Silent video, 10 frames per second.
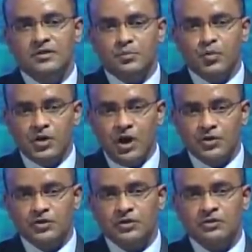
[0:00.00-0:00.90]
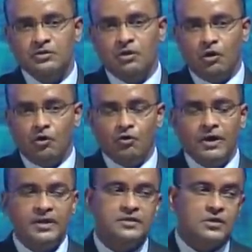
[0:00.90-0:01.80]
production or
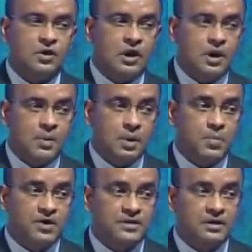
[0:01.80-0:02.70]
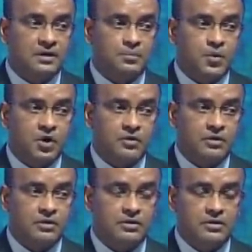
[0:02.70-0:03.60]
into a particular product?